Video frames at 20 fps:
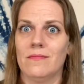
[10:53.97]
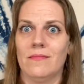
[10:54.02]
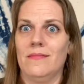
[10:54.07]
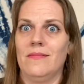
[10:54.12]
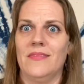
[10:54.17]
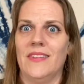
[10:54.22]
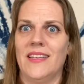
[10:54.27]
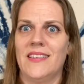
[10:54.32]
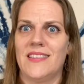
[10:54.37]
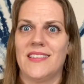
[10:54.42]

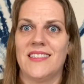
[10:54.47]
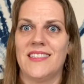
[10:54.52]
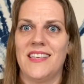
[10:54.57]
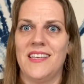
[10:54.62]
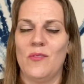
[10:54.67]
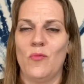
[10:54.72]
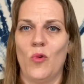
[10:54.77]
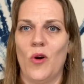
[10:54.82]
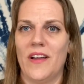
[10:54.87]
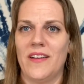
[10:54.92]
let's
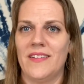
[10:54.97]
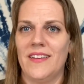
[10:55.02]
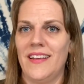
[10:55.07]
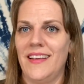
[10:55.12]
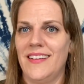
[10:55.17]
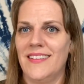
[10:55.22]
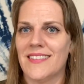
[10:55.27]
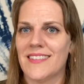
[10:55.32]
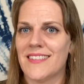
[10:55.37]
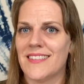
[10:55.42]
see what
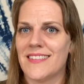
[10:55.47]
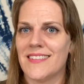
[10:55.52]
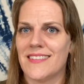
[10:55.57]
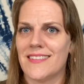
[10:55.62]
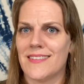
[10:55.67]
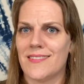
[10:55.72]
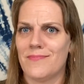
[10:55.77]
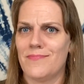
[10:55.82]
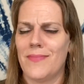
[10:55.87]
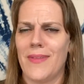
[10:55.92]

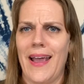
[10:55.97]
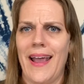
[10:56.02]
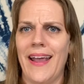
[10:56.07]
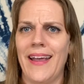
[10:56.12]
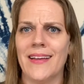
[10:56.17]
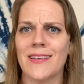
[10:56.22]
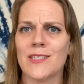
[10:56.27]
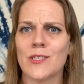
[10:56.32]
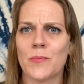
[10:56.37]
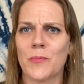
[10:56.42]
his
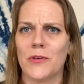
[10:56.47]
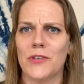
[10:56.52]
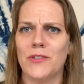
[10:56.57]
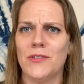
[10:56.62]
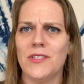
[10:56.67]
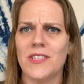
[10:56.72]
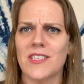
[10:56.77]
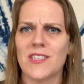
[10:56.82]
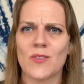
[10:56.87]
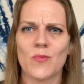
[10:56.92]
hand
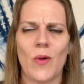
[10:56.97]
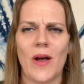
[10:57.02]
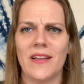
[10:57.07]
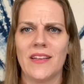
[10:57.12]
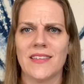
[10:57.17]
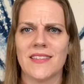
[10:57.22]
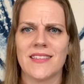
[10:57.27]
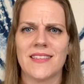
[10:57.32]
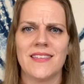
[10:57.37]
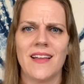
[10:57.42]
produces while
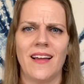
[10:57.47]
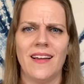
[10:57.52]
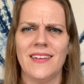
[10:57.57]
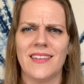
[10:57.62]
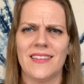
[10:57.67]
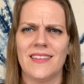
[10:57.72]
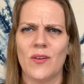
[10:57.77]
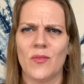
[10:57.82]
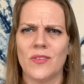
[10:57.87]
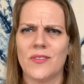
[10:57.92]
it's not
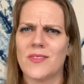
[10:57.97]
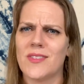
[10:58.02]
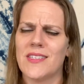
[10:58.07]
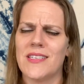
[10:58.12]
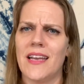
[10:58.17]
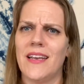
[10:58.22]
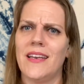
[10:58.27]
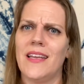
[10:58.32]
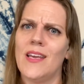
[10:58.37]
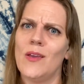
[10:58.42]
in the
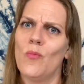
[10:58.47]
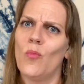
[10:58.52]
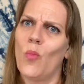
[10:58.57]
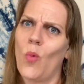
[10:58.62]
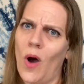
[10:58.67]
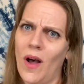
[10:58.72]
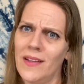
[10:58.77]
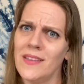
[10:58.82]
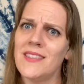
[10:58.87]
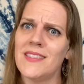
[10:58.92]
state he
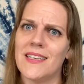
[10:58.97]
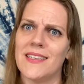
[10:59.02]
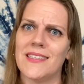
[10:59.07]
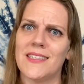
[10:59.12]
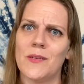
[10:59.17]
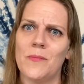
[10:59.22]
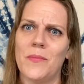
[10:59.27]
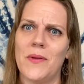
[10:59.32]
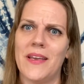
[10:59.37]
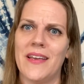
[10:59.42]
wants it
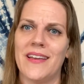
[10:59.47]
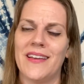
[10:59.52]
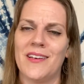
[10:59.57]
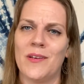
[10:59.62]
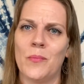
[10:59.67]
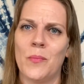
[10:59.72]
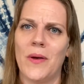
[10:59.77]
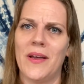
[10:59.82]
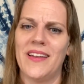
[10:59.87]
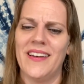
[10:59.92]
to be
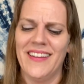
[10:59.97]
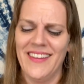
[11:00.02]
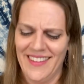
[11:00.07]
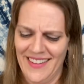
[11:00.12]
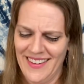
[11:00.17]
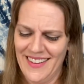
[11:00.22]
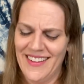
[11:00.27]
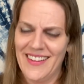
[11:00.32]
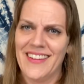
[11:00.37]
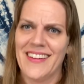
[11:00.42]
in, but
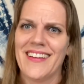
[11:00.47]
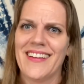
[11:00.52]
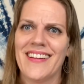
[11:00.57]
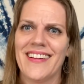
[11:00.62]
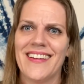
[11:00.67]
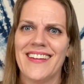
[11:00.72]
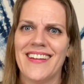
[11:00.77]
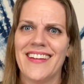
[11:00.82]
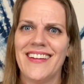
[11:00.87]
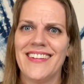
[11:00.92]

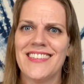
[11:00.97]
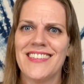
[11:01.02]
it's